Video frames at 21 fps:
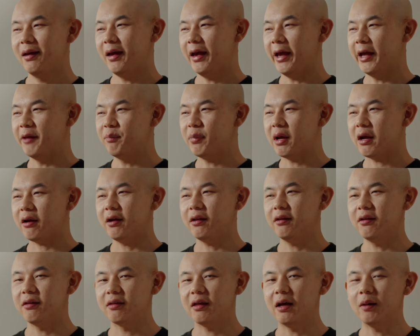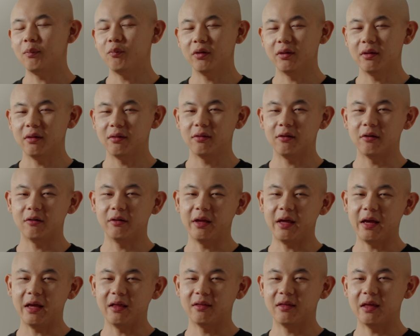And pairing this up with the Sony
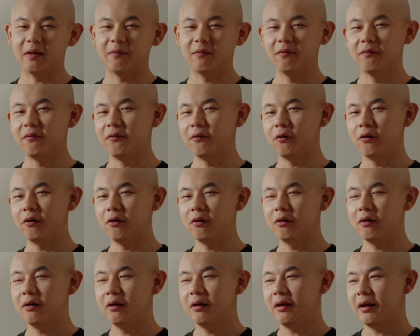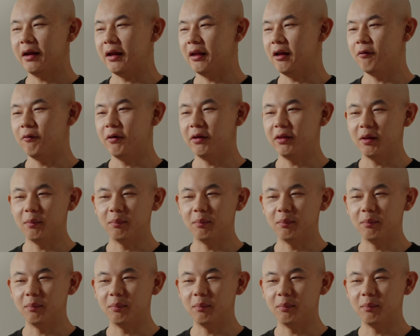A7 IV, with the